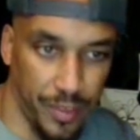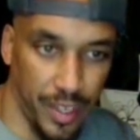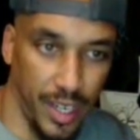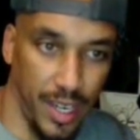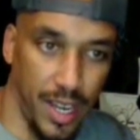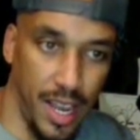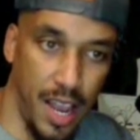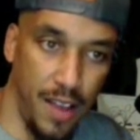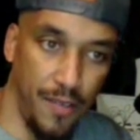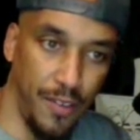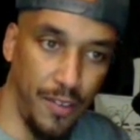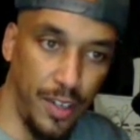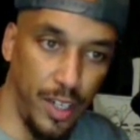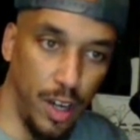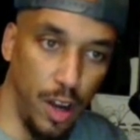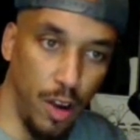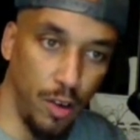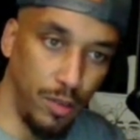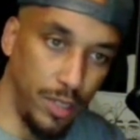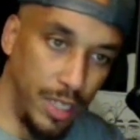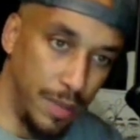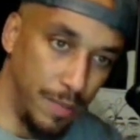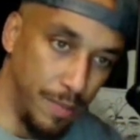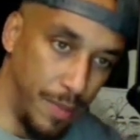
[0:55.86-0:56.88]
Having
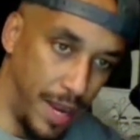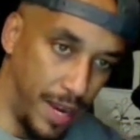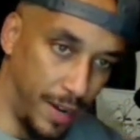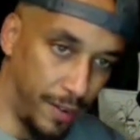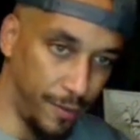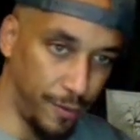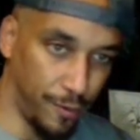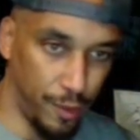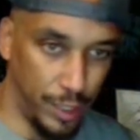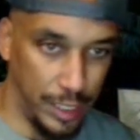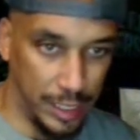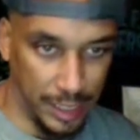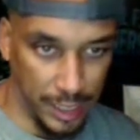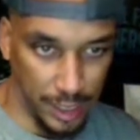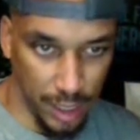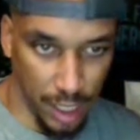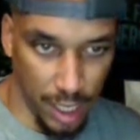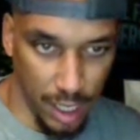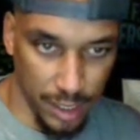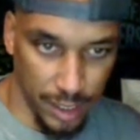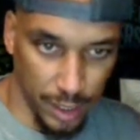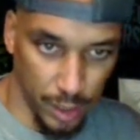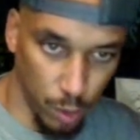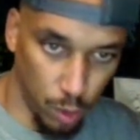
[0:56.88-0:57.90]
only made 3
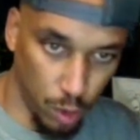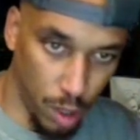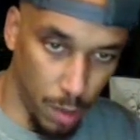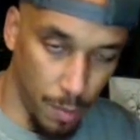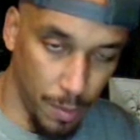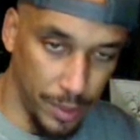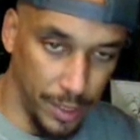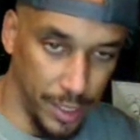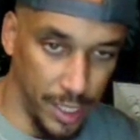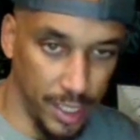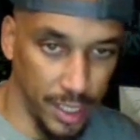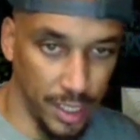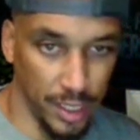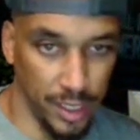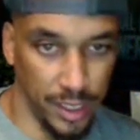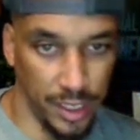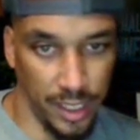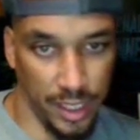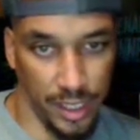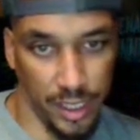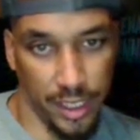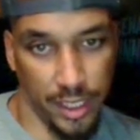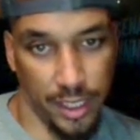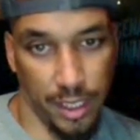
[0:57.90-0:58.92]
starts in all competitions
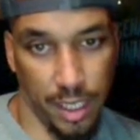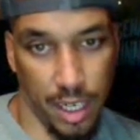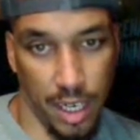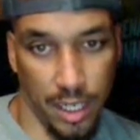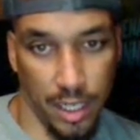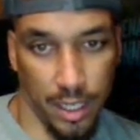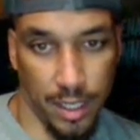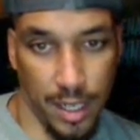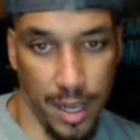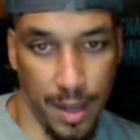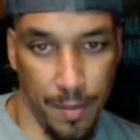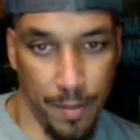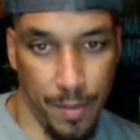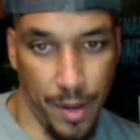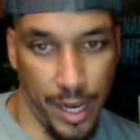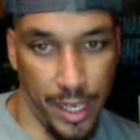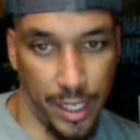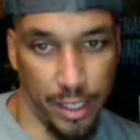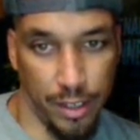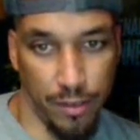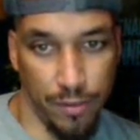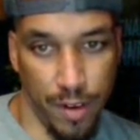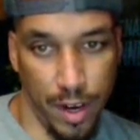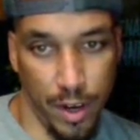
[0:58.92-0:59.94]
since the start of the
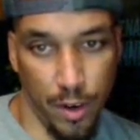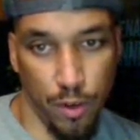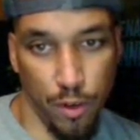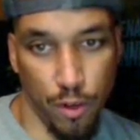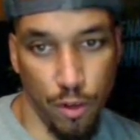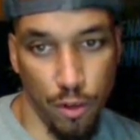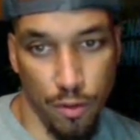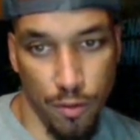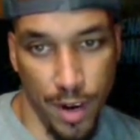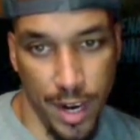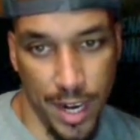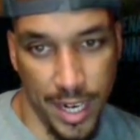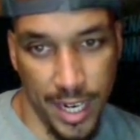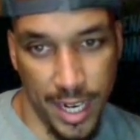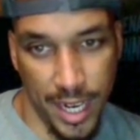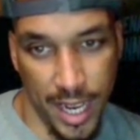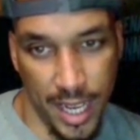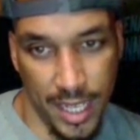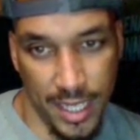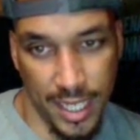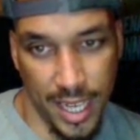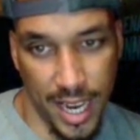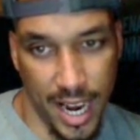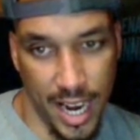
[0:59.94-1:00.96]
campaign, Duran already
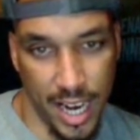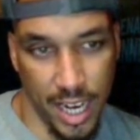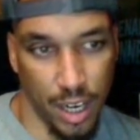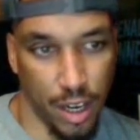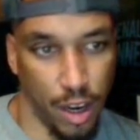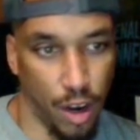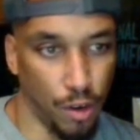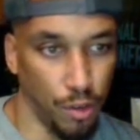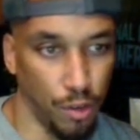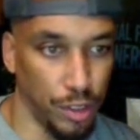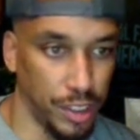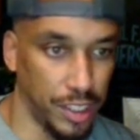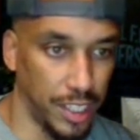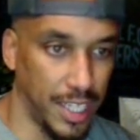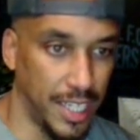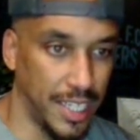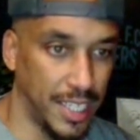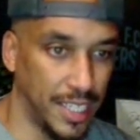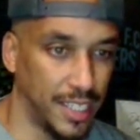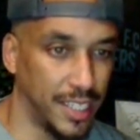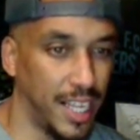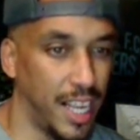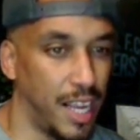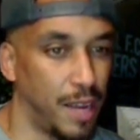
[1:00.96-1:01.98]
has 8 goals to
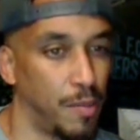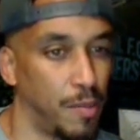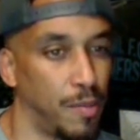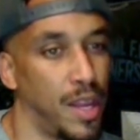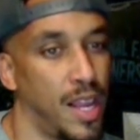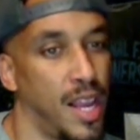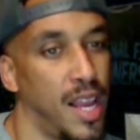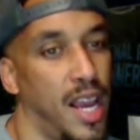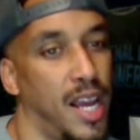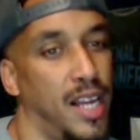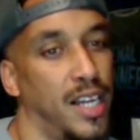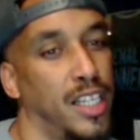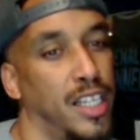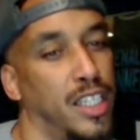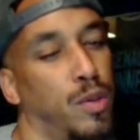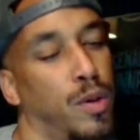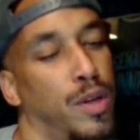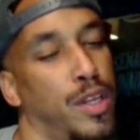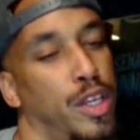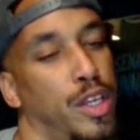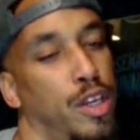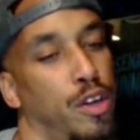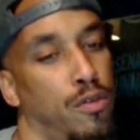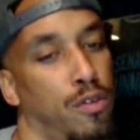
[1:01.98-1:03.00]
his name, and the
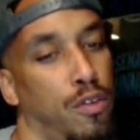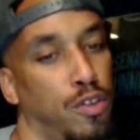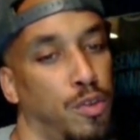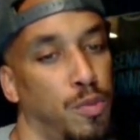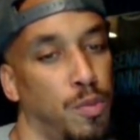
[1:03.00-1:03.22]
20-year-old's